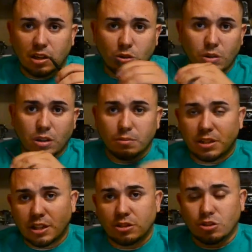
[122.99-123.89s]
glue,
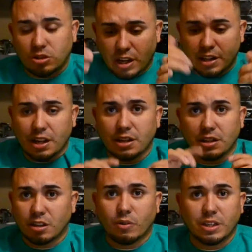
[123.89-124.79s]
Testors, and
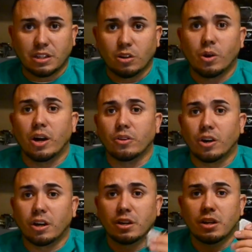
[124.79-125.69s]
then the crazy glue held
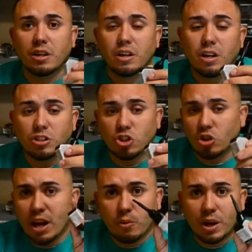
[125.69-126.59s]
on, so
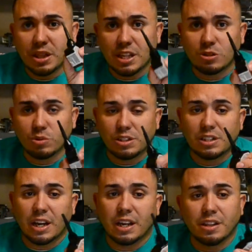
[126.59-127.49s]
that way this would
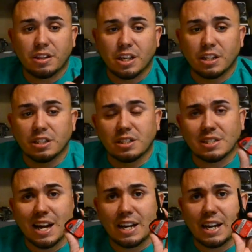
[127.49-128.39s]
set. And the thing, this is
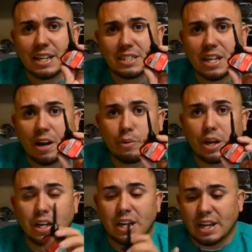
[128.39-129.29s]
kind of like
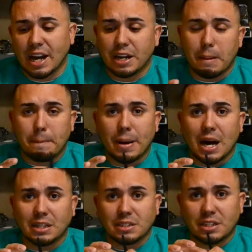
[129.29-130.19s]
styrene. It kind of
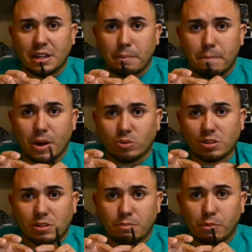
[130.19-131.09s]
bonds it and
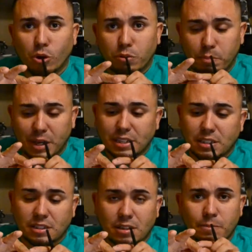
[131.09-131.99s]
melts both
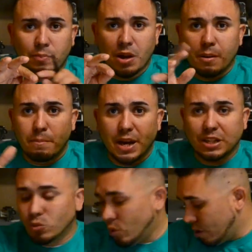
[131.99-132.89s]
pieces,
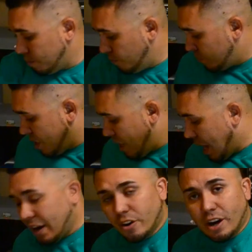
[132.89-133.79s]
makes one.
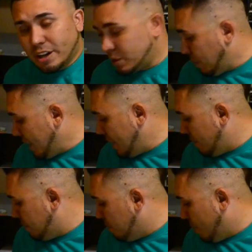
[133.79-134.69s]
I don't know how to explain
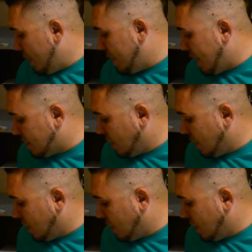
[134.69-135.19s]
it, but that's the